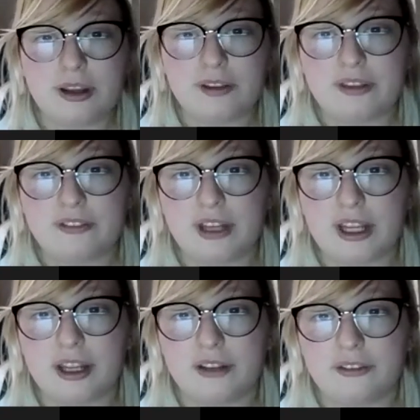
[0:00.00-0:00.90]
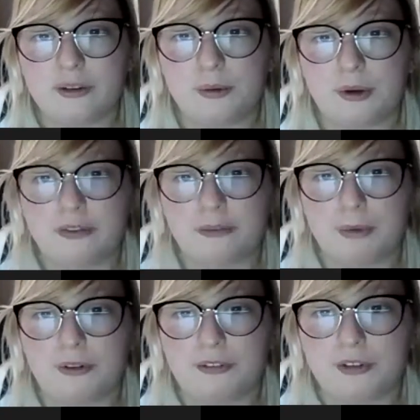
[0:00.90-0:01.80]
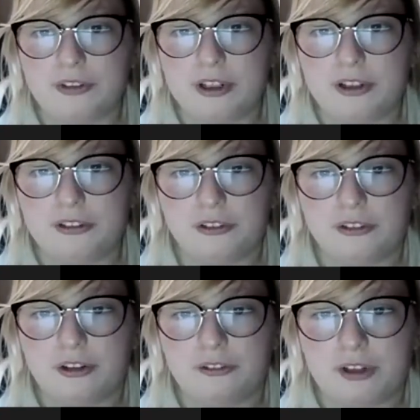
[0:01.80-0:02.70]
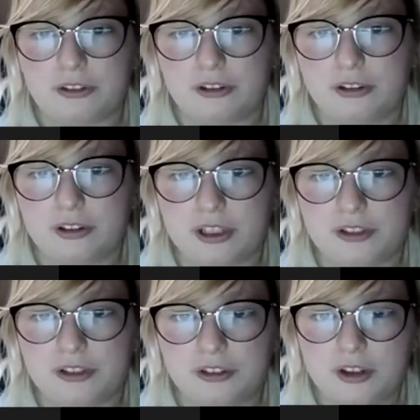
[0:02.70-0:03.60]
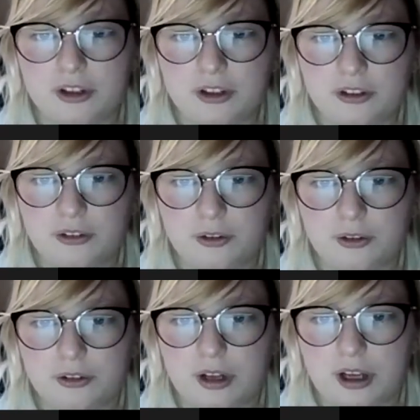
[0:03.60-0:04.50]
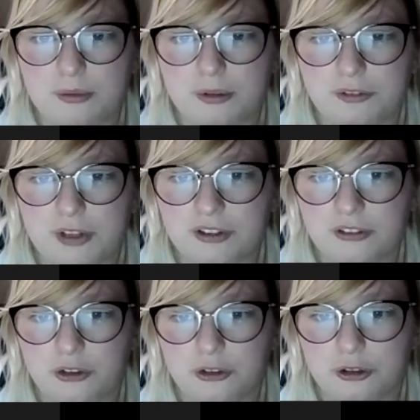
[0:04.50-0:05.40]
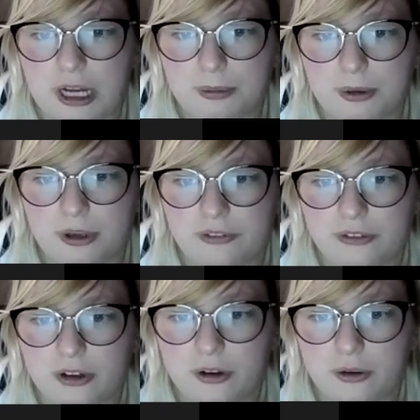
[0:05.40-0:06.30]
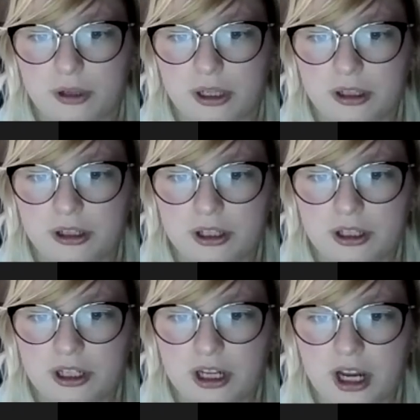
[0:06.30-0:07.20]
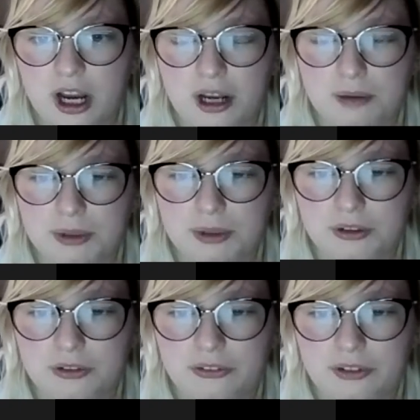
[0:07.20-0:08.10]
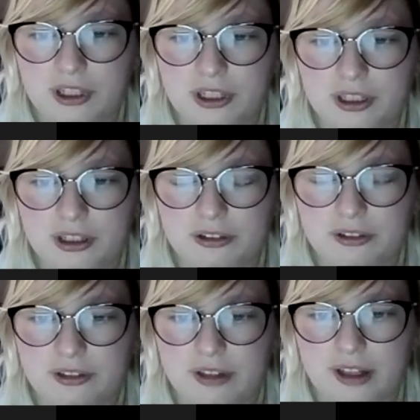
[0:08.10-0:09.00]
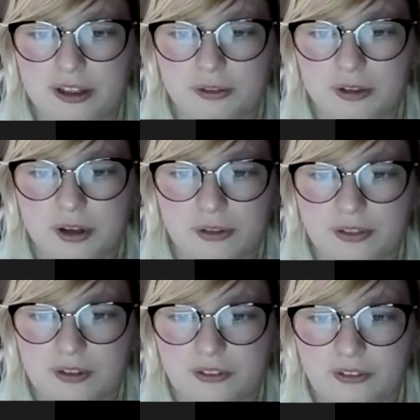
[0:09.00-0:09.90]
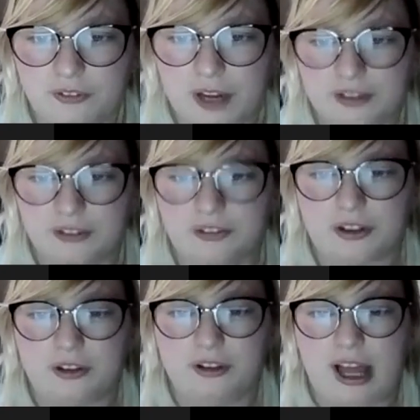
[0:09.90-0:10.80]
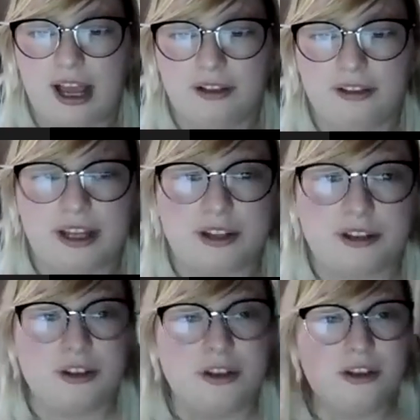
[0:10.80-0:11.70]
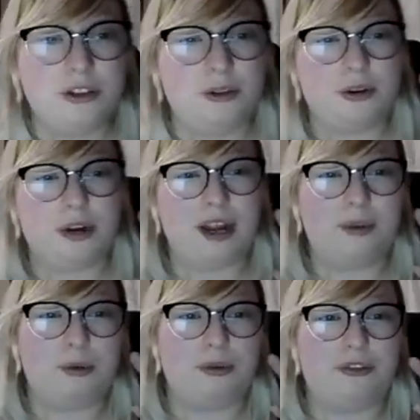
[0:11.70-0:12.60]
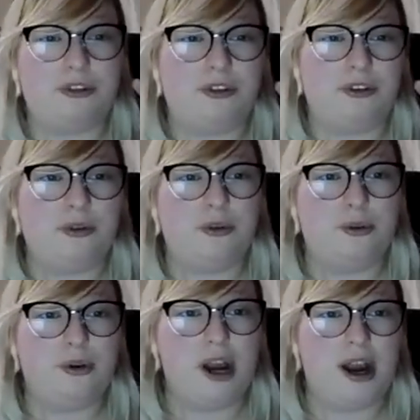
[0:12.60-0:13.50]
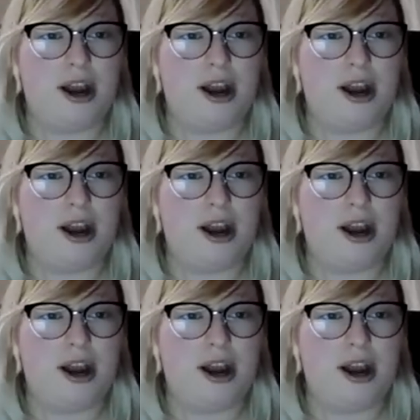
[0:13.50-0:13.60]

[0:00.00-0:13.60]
Okay, that's an 8. So it works imperfectly. Choose an effect and a glitch. So your effect is to trap her. So you see that you know that this effect is gonna like you are able to